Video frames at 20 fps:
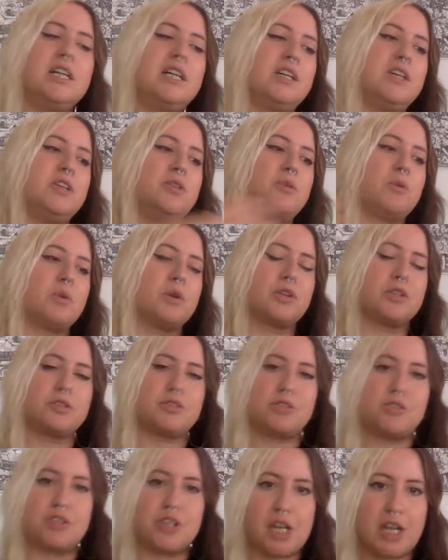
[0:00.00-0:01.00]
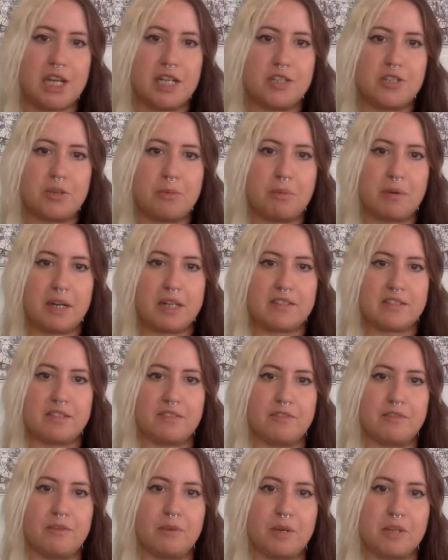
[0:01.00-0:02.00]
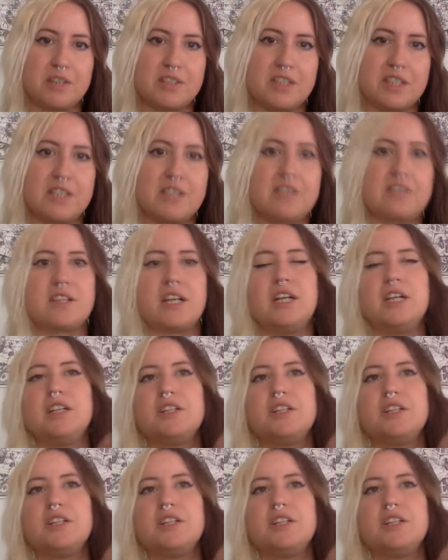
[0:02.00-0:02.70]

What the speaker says: in order to change oppressive forces.